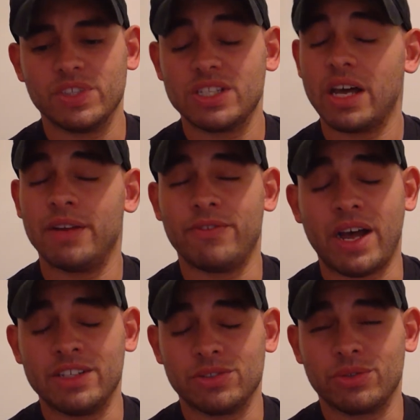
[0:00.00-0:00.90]
not a
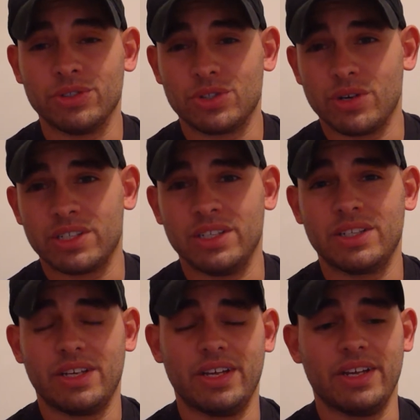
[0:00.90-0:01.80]
vasoconstrictant.
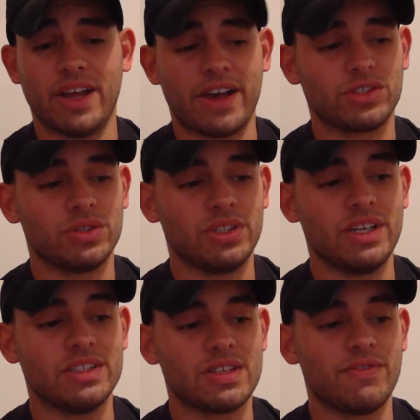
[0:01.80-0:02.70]
It actually
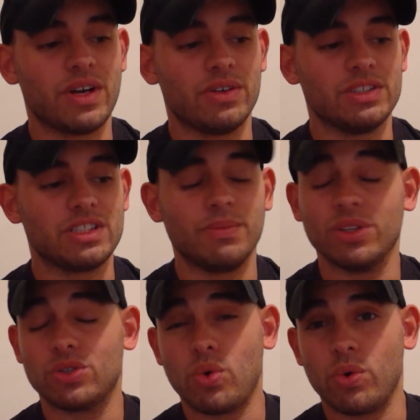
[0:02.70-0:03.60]
is a very
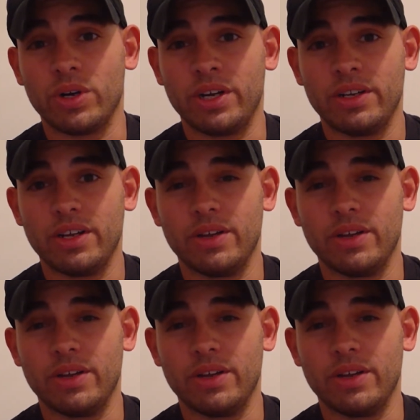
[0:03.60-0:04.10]
stimulatory.